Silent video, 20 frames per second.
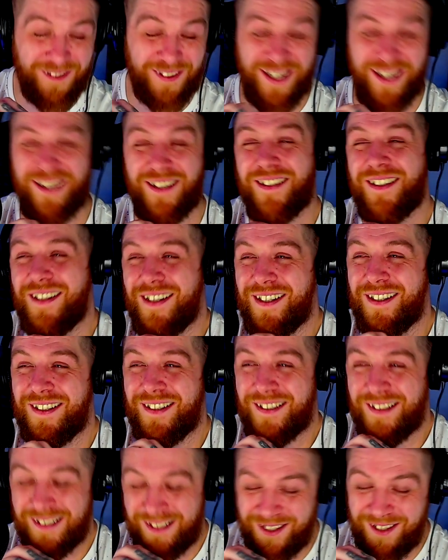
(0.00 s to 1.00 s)
thank you. I'm
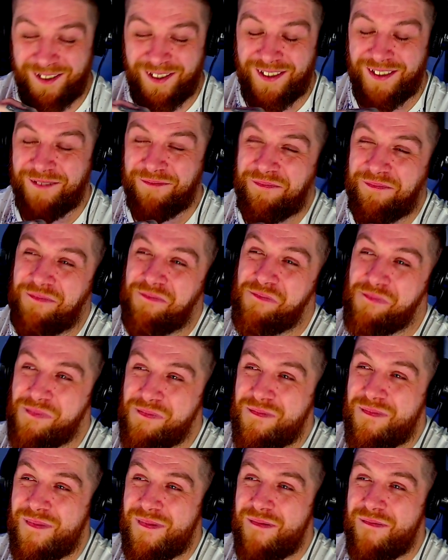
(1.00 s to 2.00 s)
trying. I'm
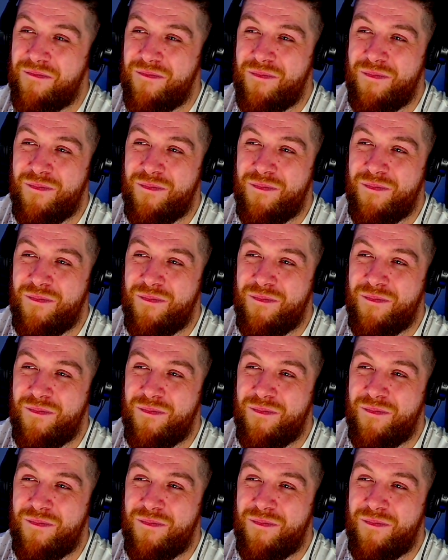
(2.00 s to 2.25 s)
trying. But